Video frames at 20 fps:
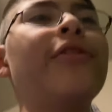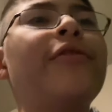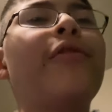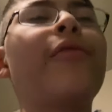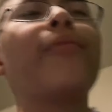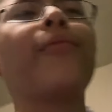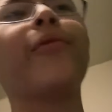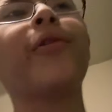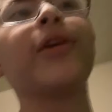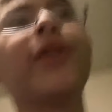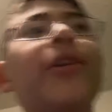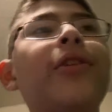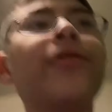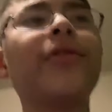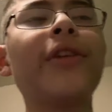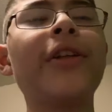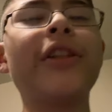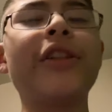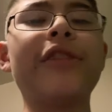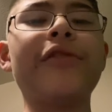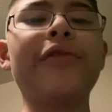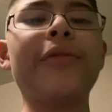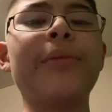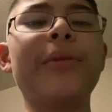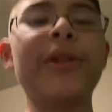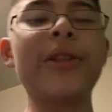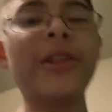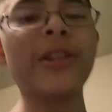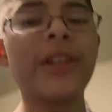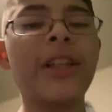from one and 300 from
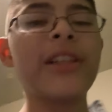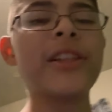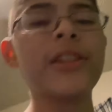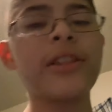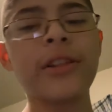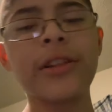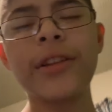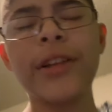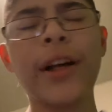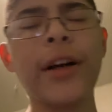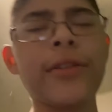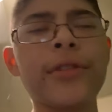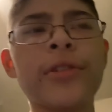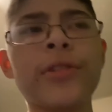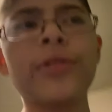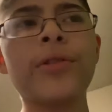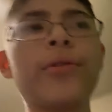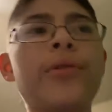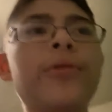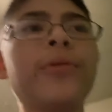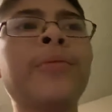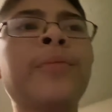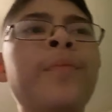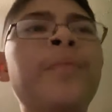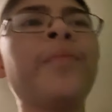another, that's thousand total.